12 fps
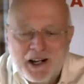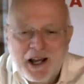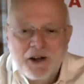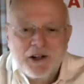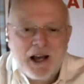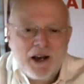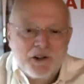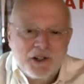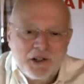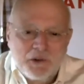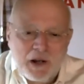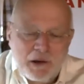How did
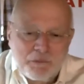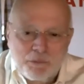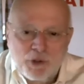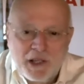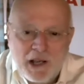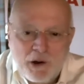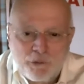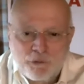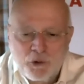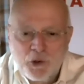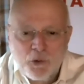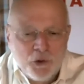it play out for
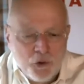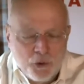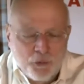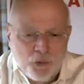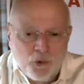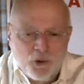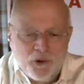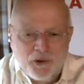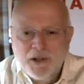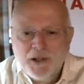you and your board?